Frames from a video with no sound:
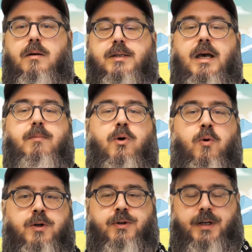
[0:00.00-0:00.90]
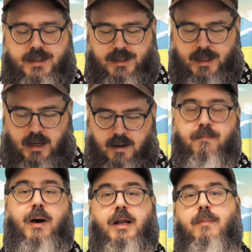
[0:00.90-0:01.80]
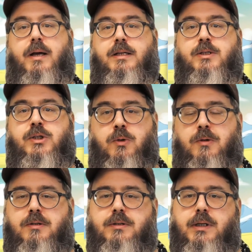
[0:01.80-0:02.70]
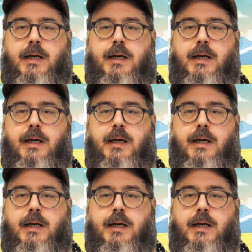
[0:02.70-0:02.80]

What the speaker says: Some are core traits, like body, mind, and soul.